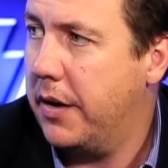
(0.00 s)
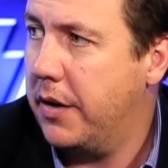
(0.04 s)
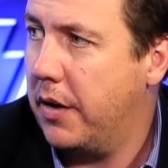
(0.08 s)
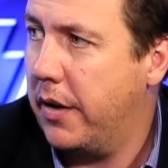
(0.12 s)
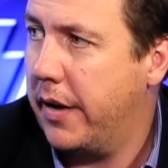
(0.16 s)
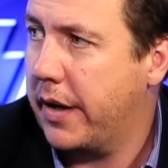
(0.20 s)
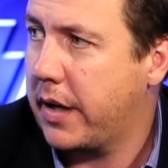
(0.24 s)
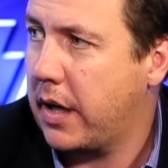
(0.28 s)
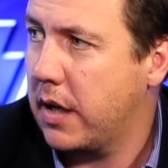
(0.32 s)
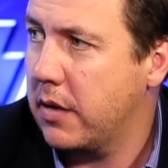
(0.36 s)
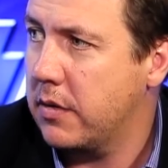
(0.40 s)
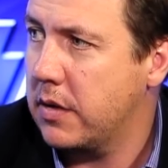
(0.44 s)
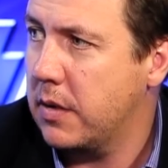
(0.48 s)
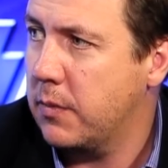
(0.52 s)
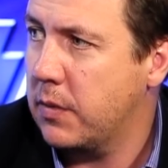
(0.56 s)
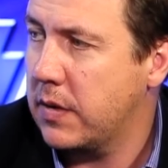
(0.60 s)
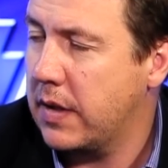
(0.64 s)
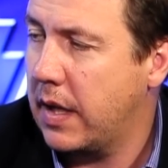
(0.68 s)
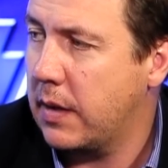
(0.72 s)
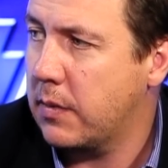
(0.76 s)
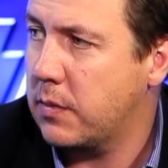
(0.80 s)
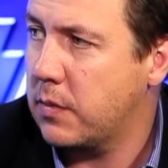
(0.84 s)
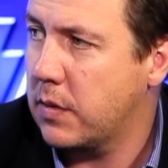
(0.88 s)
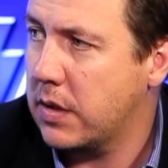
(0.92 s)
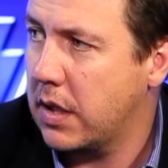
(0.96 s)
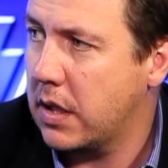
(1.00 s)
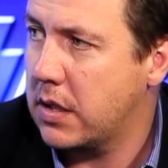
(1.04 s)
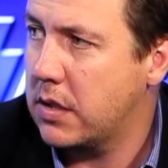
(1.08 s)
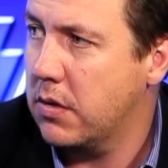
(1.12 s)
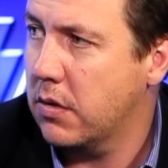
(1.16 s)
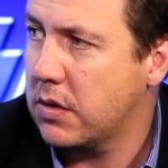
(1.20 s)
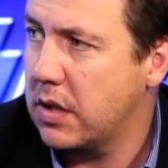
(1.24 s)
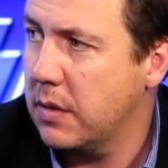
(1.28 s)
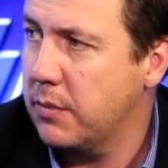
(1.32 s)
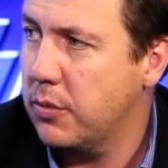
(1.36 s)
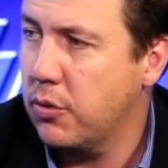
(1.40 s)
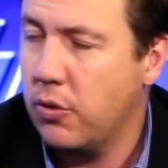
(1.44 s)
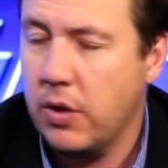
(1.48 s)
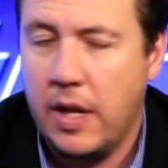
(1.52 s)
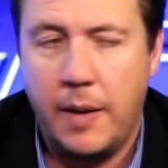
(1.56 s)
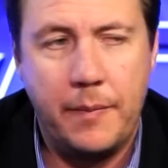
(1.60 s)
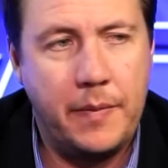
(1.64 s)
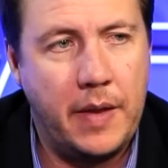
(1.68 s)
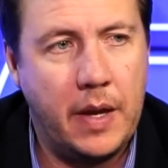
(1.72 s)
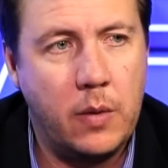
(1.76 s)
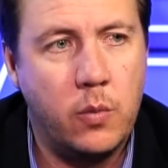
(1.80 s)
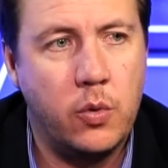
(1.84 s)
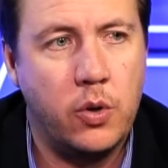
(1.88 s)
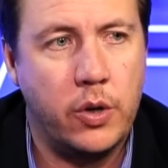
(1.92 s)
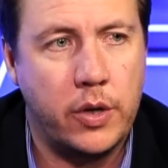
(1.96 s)
And when they took the ball up,
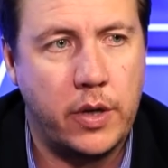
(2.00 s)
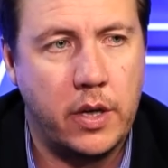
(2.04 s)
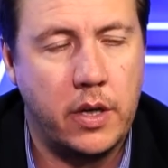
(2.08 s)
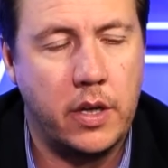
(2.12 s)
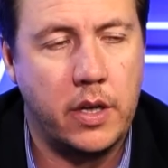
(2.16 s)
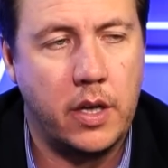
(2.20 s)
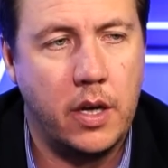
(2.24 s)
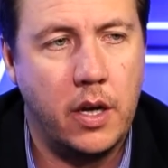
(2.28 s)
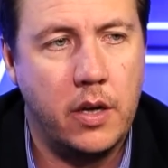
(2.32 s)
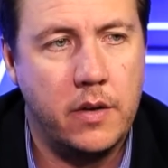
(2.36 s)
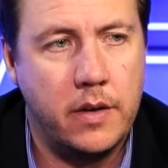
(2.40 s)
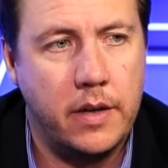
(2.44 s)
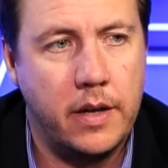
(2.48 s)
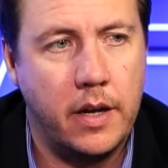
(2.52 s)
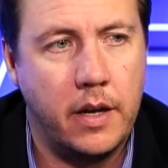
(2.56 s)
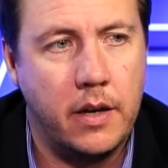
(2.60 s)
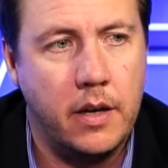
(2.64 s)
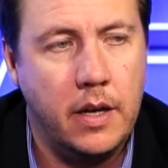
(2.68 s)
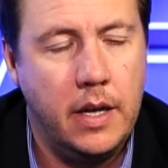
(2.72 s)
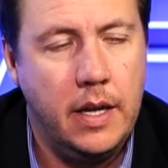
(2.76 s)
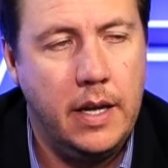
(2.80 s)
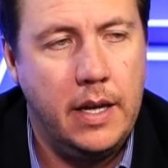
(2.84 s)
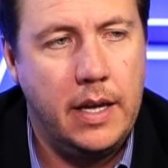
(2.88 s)
they weren't going to go down.